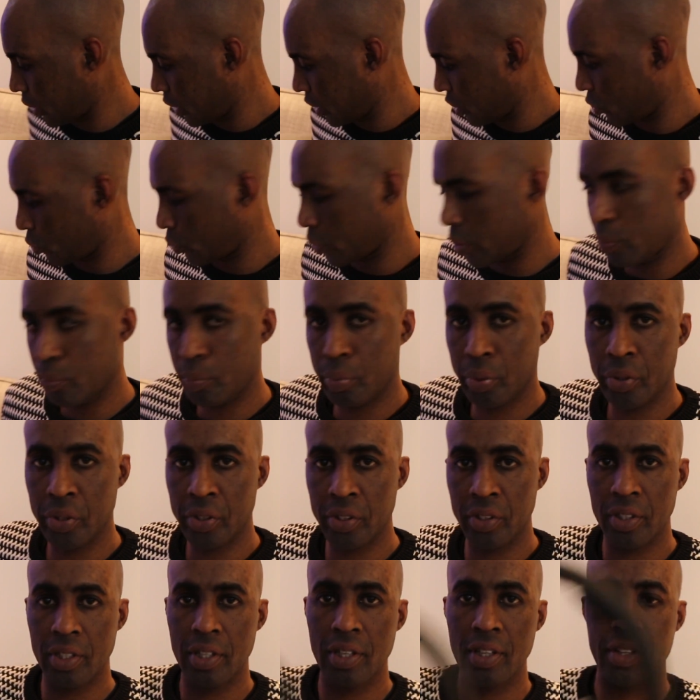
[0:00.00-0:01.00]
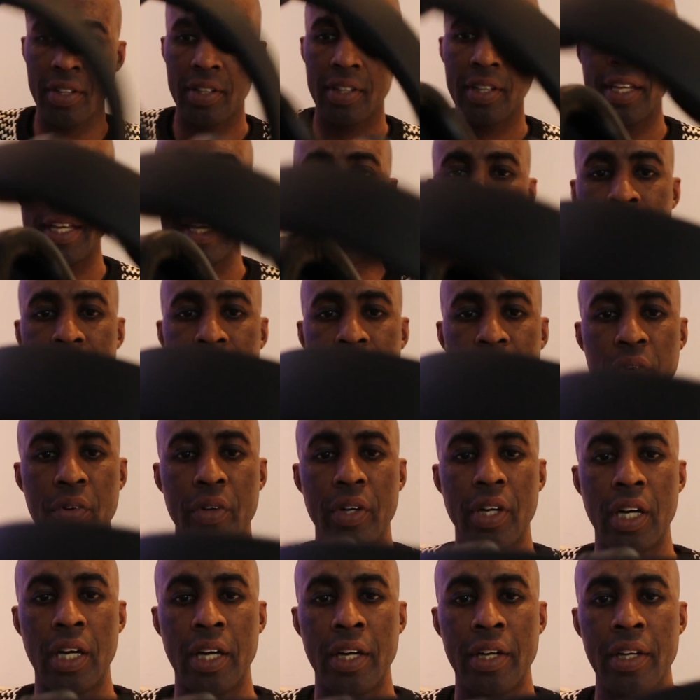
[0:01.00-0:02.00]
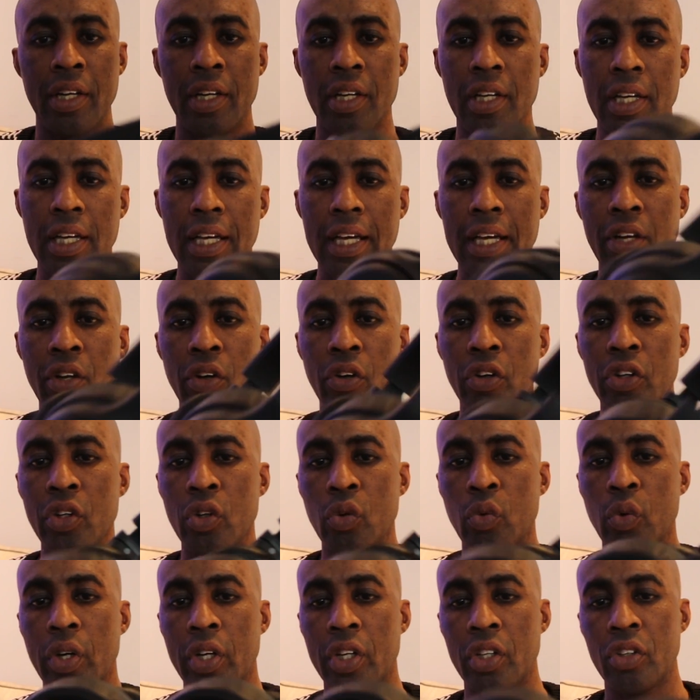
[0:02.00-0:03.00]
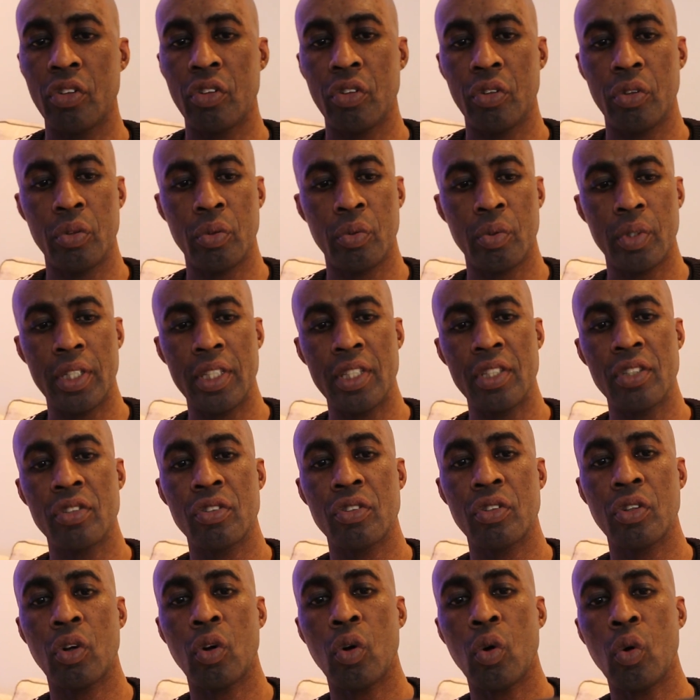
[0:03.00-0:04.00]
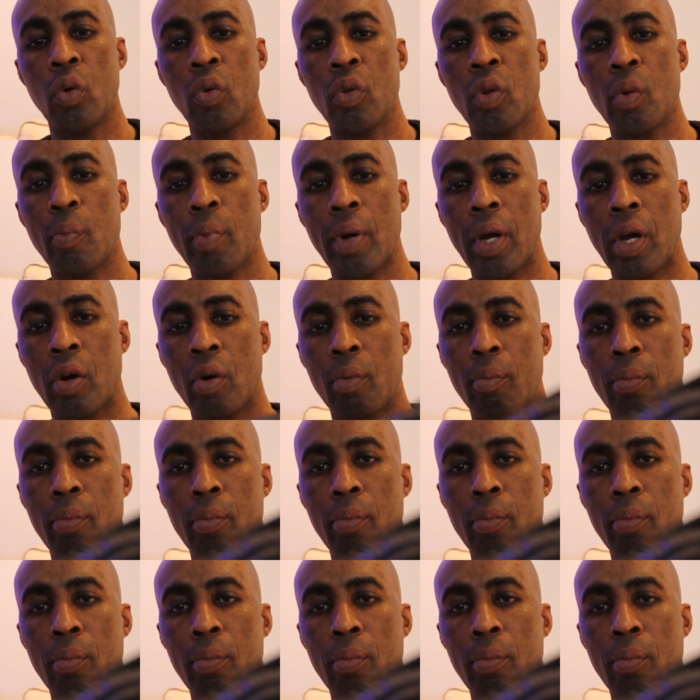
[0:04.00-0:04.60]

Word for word: is we put the headphone on, and all you want to do is to hold the power